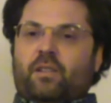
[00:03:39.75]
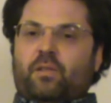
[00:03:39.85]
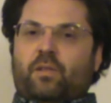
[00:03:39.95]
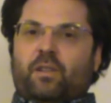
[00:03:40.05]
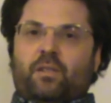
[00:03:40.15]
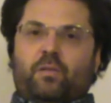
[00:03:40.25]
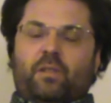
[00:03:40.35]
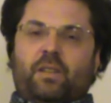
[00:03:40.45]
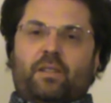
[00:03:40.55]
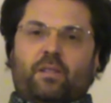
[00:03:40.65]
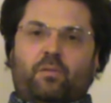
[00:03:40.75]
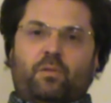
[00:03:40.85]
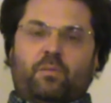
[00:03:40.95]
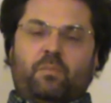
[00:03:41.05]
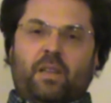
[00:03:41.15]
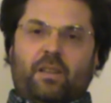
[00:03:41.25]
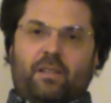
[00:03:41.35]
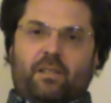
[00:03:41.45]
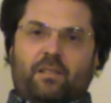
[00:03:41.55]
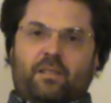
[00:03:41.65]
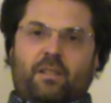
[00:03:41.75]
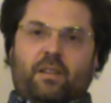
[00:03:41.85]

you can, you know, eat a good meal,